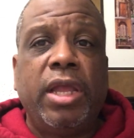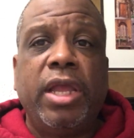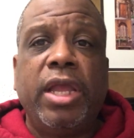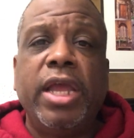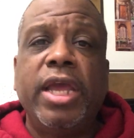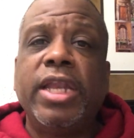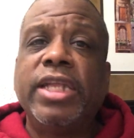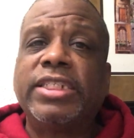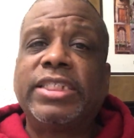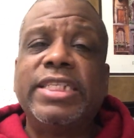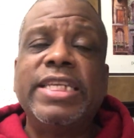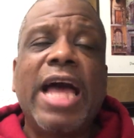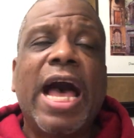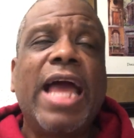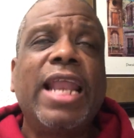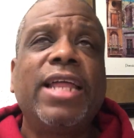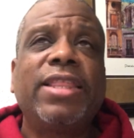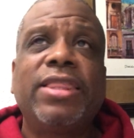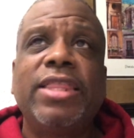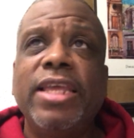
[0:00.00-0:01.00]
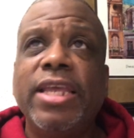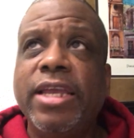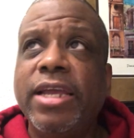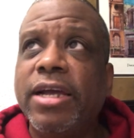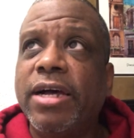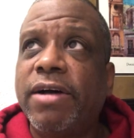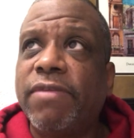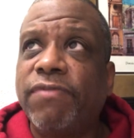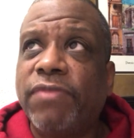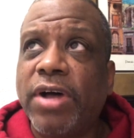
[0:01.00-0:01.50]
And it's not a thing
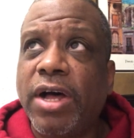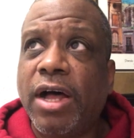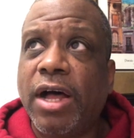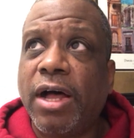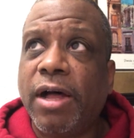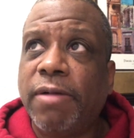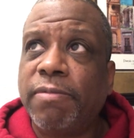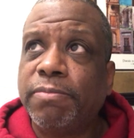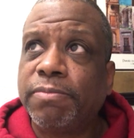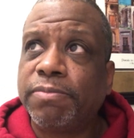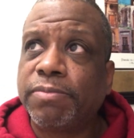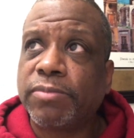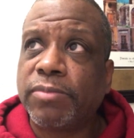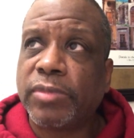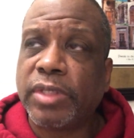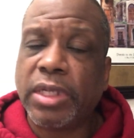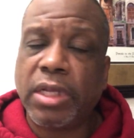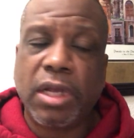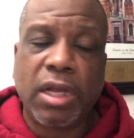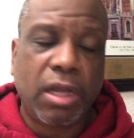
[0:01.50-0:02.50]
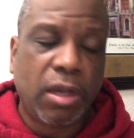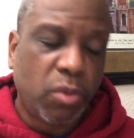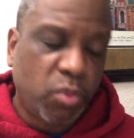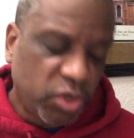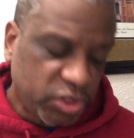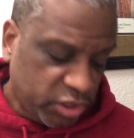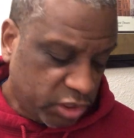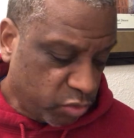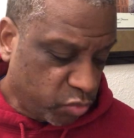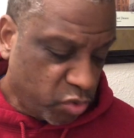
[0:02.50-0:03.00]
of, um, uh,
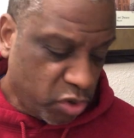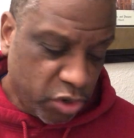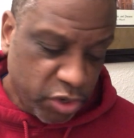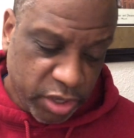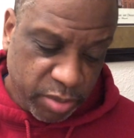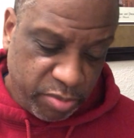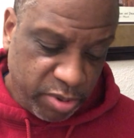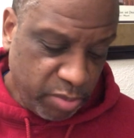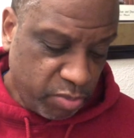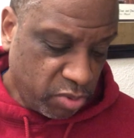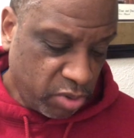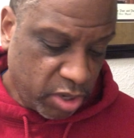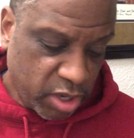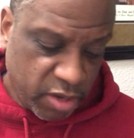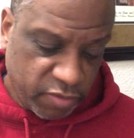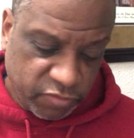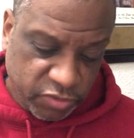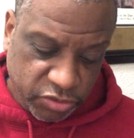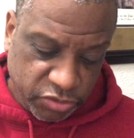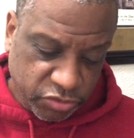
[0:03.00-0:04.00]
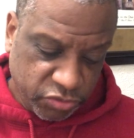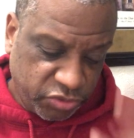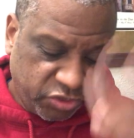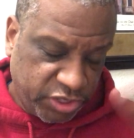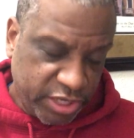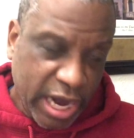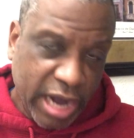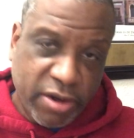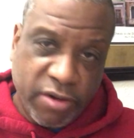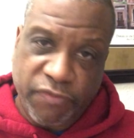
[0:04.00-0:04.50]
what's the word that people love to do?
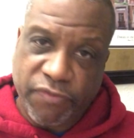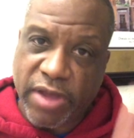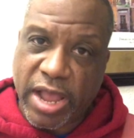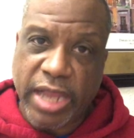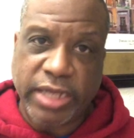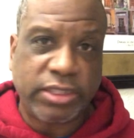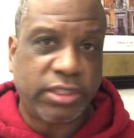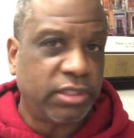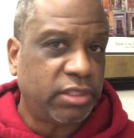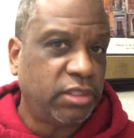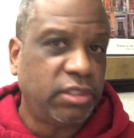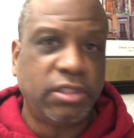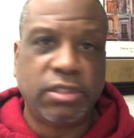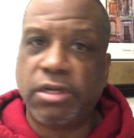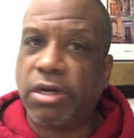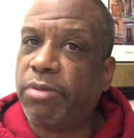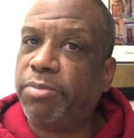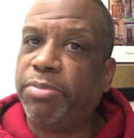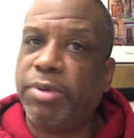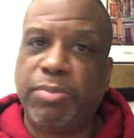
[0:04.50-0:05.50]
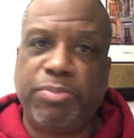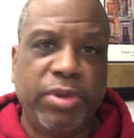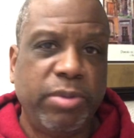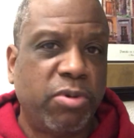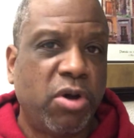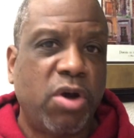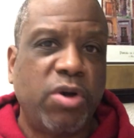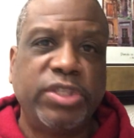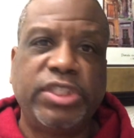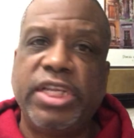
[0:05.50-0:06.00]
Sacrifice. You know,
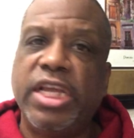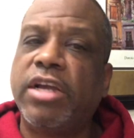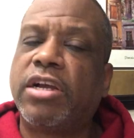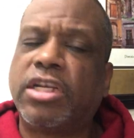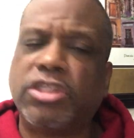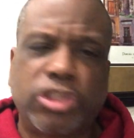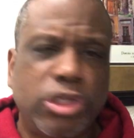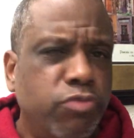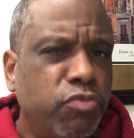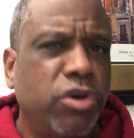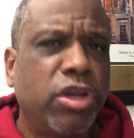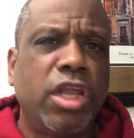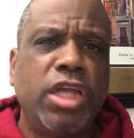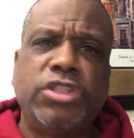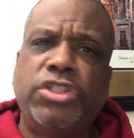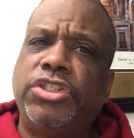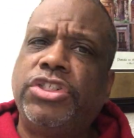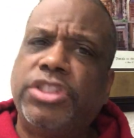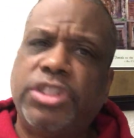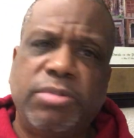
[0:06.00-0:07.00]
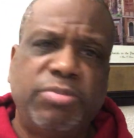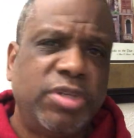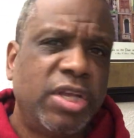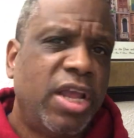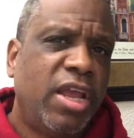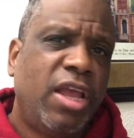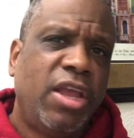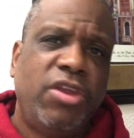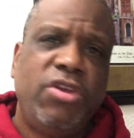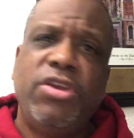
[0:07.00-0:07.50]
people always saying, because in relationships,
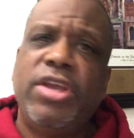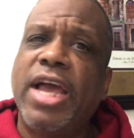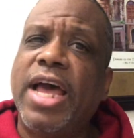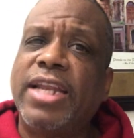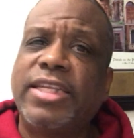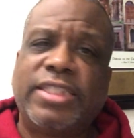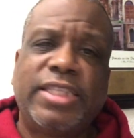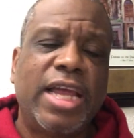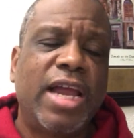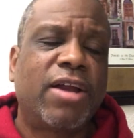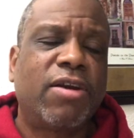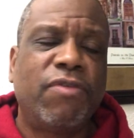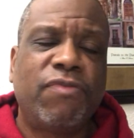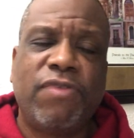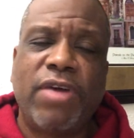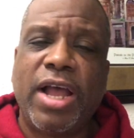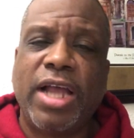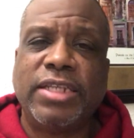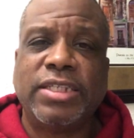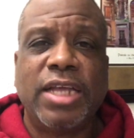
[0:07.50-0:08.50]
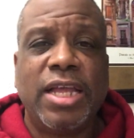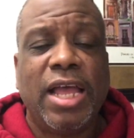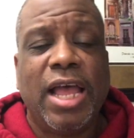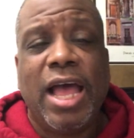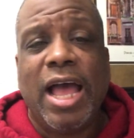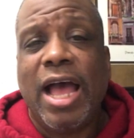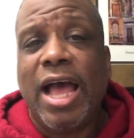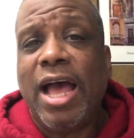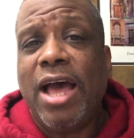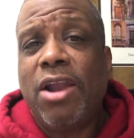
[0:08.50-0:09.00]
you got to sacrifice.
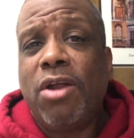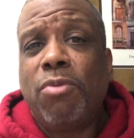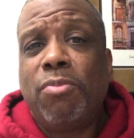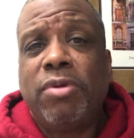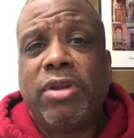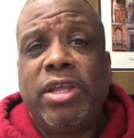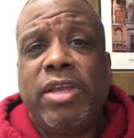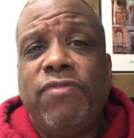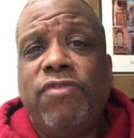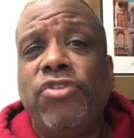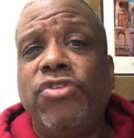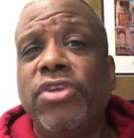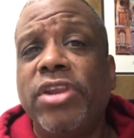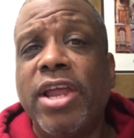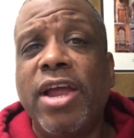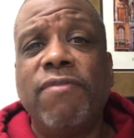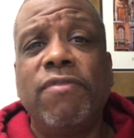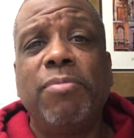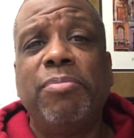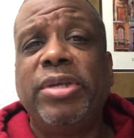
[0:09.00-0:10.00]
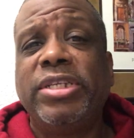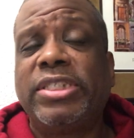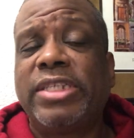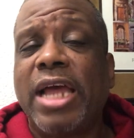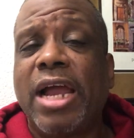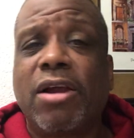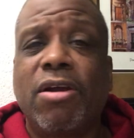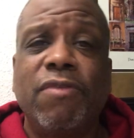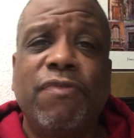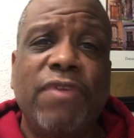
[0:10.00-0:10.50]
I don't believe you should ever be
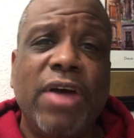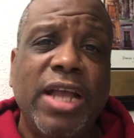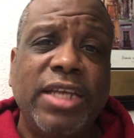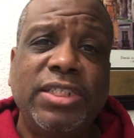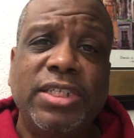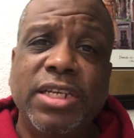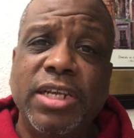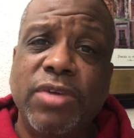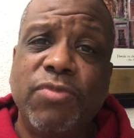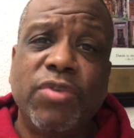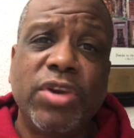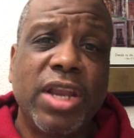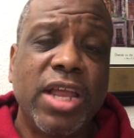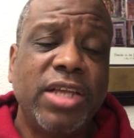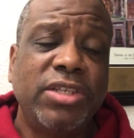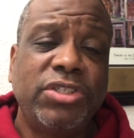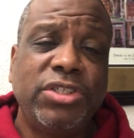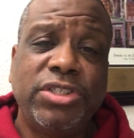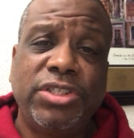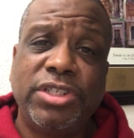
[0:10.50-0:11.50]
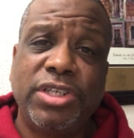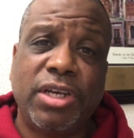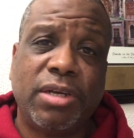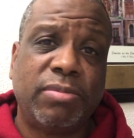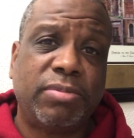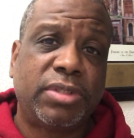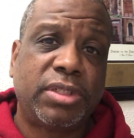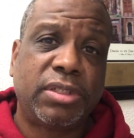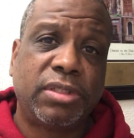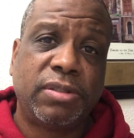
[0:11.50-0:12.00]
sacrificing in
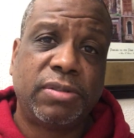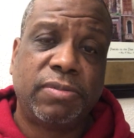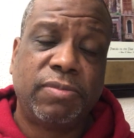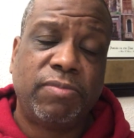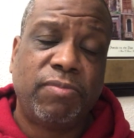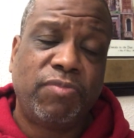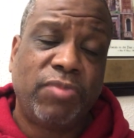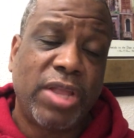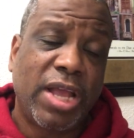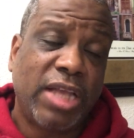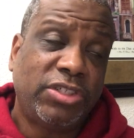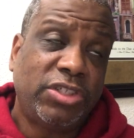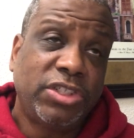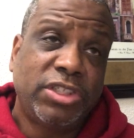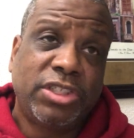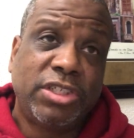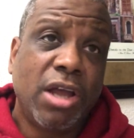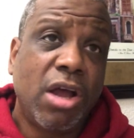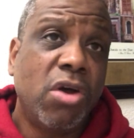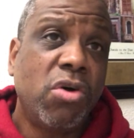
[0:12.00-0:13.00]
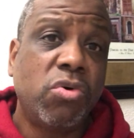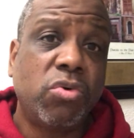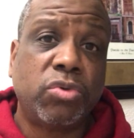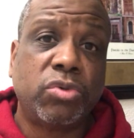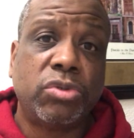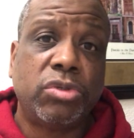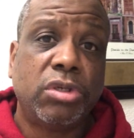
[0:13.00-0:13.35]
relationships. I just don't.